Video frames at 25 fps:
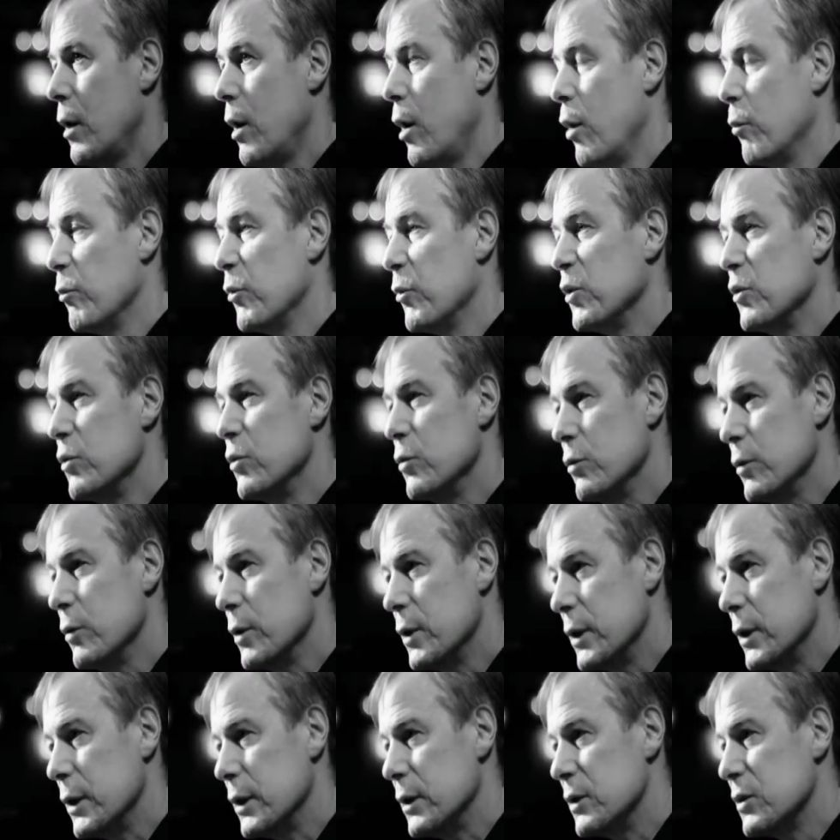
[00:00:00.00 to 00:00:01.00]

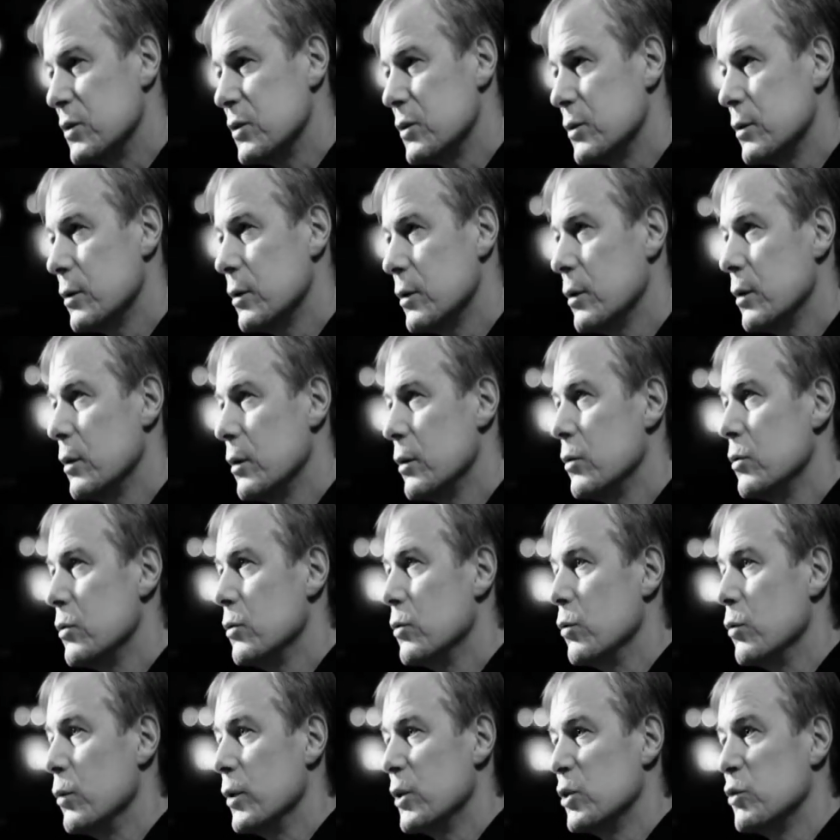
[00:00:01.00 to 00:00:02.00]
opportunities
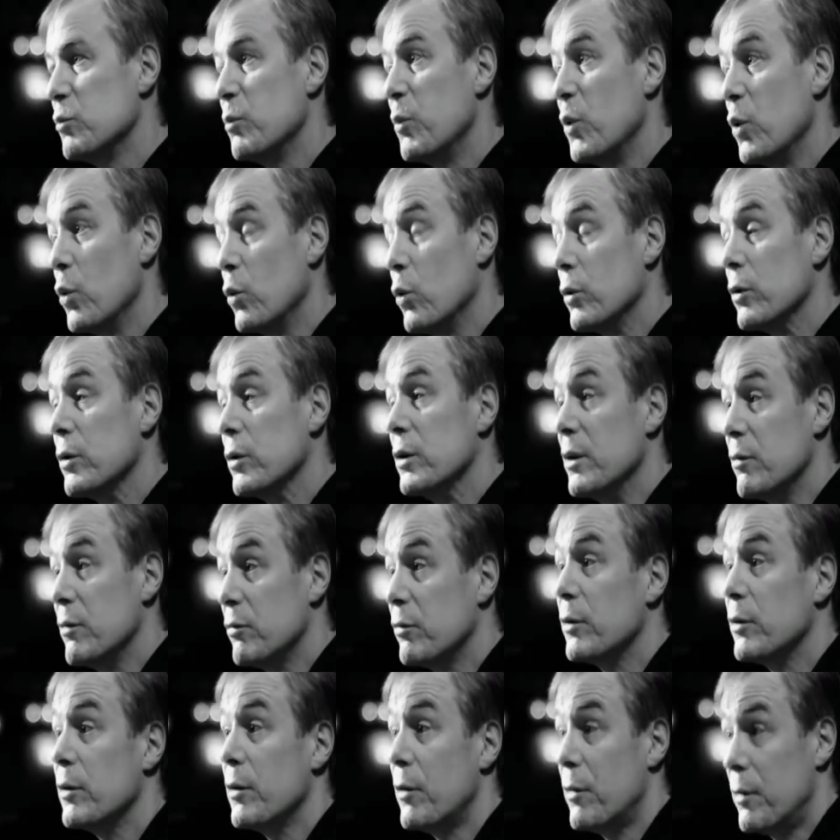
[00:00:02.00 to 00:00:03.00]
to explore
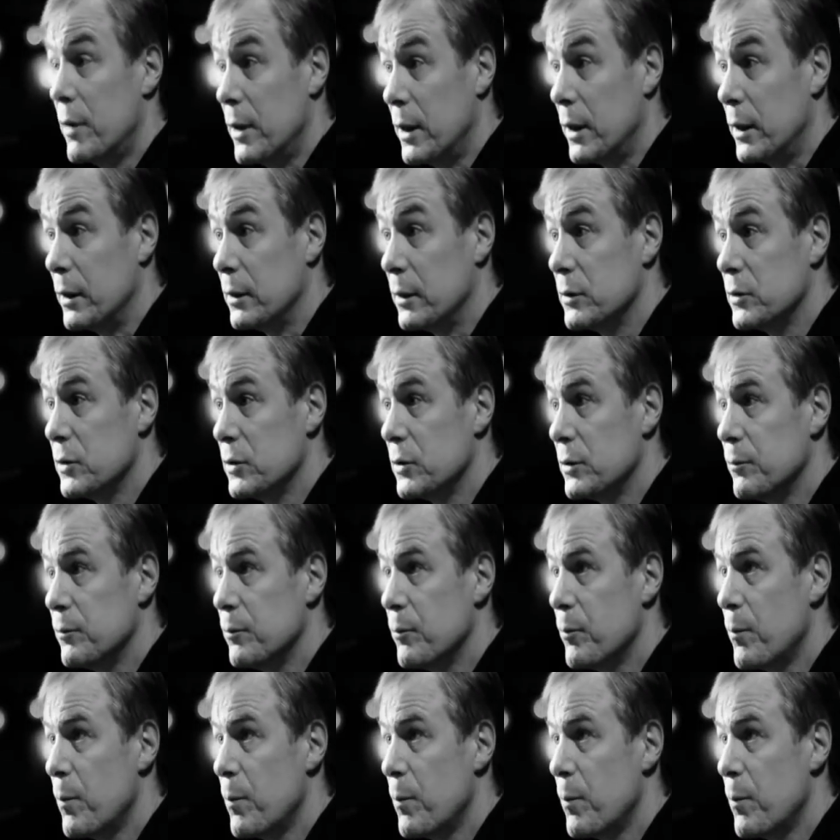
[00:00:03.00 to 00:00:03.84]
different things.